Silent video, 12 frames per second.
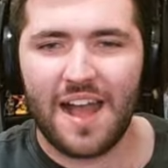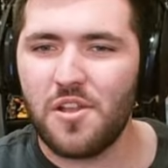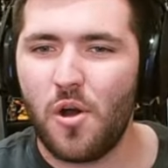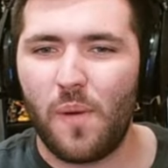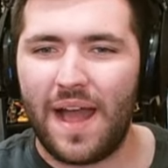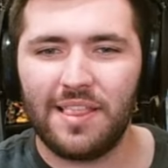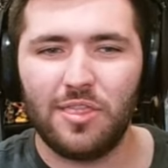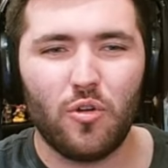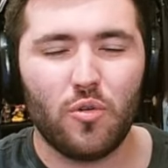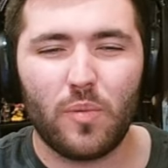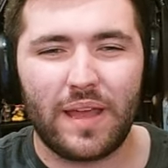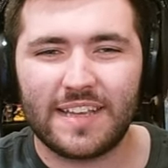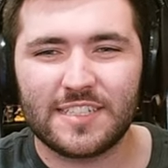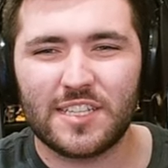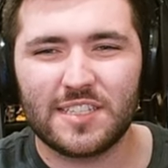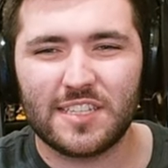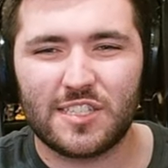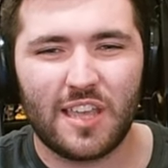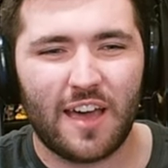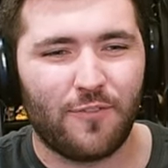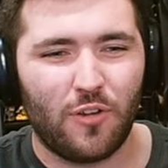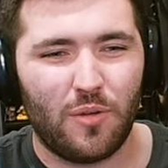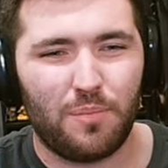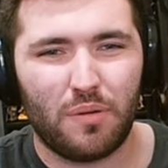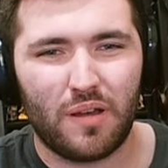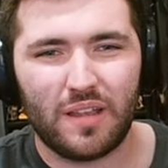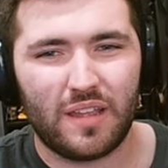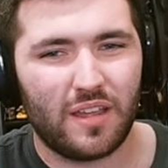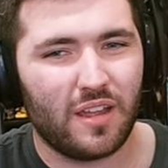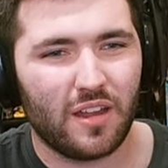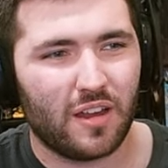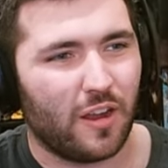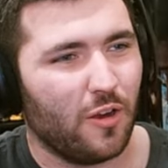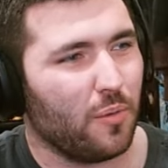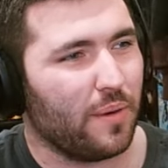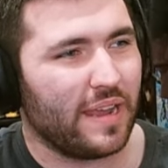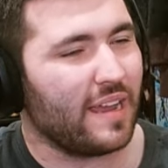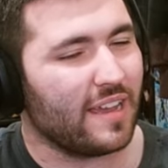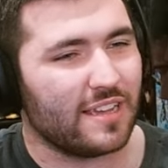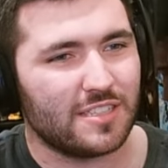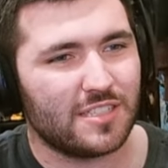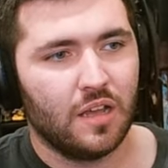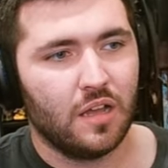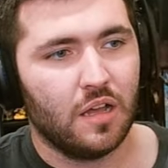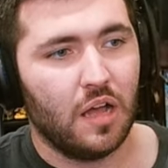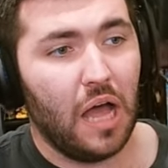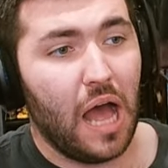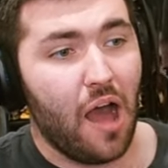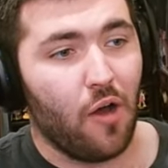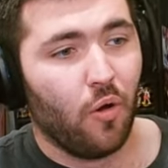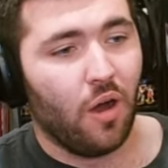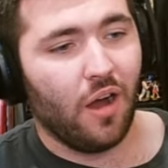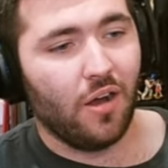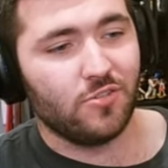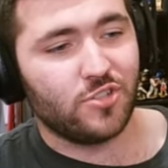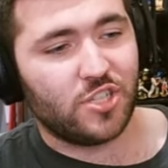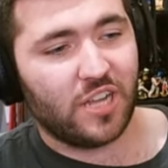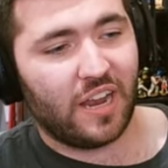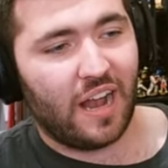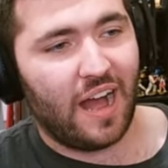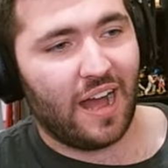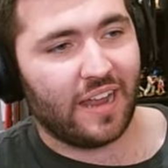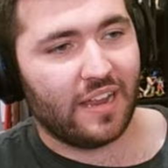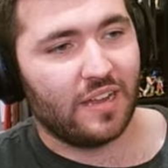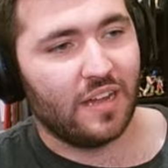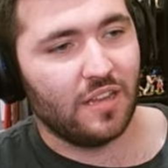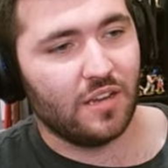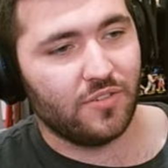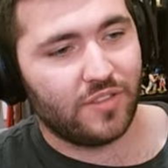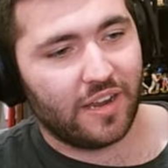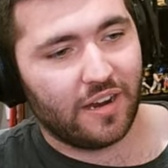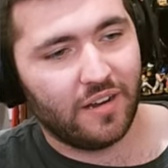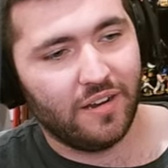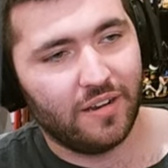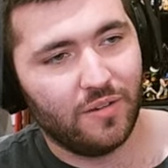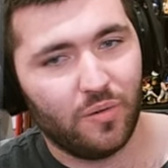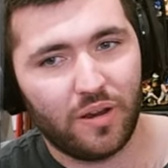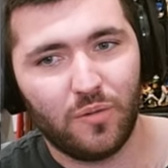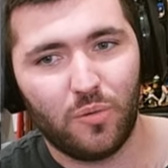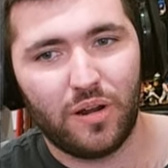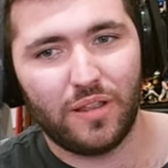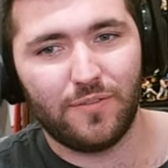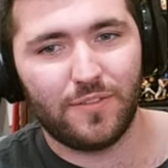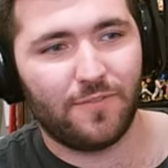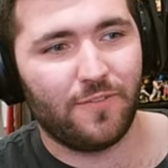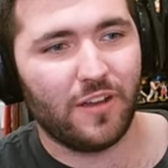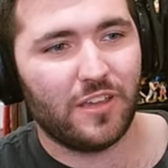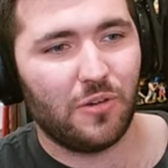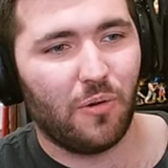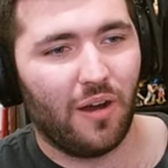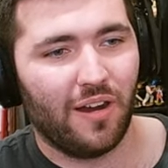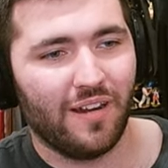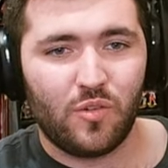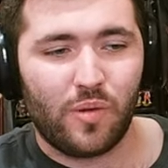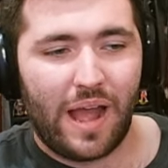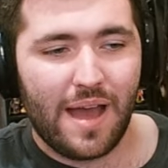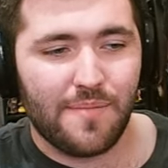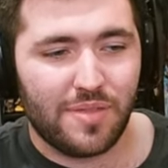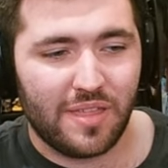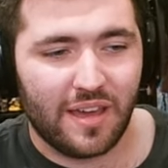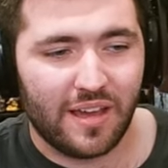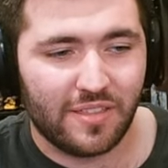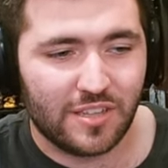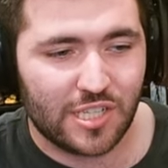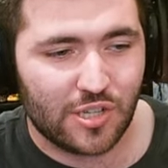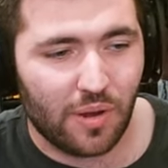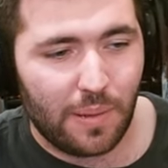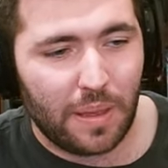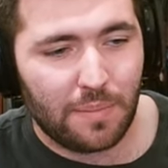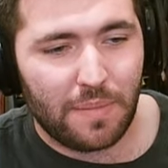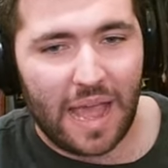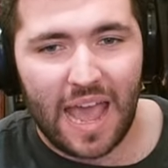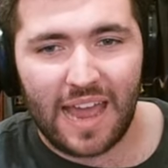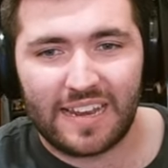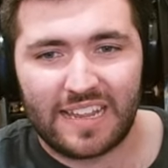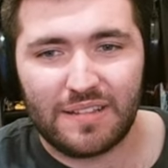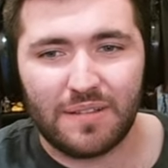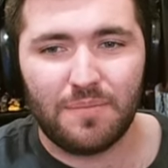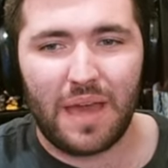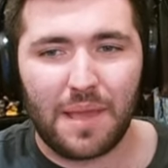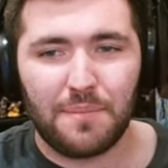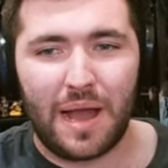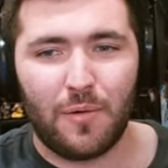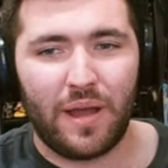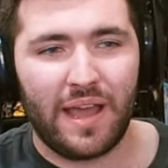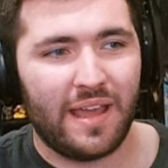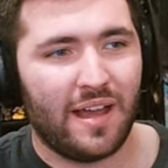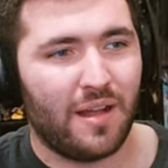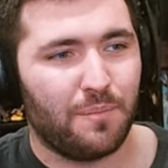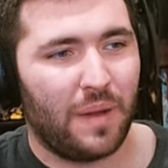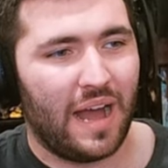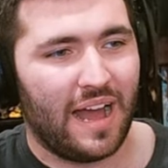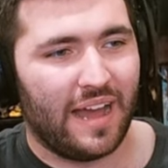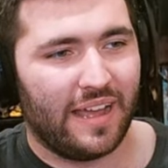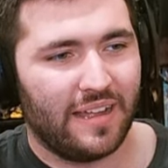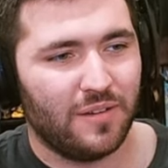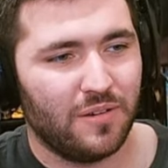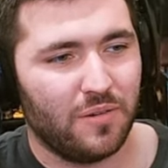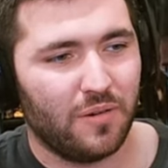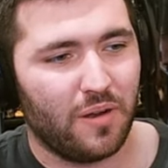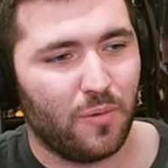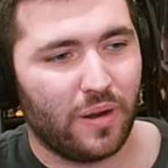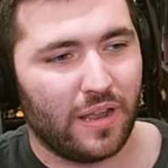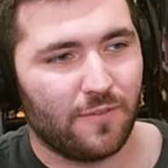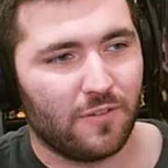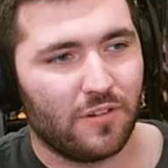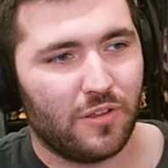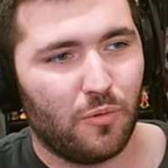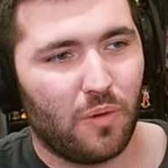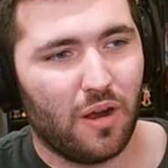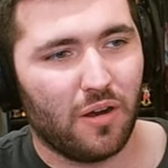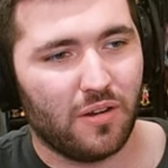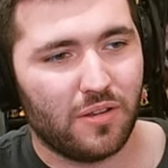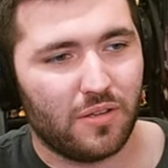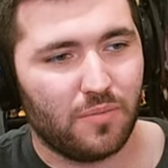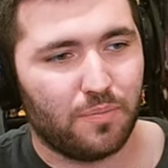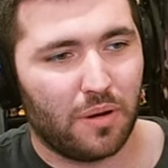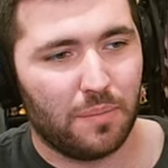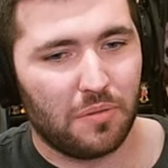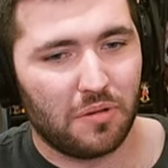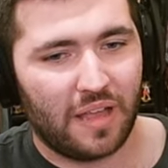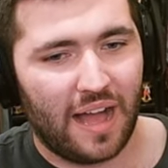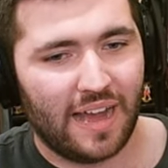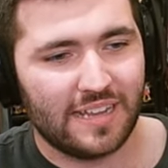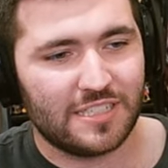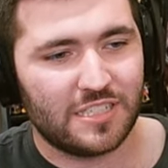know why Ludwig is in this level, but here he is. Oh! Oh, shit. Hi. Hello there. Whatever the fuck you are, grab the screaming man and make my way on by. Whatever you are, you purple goddess,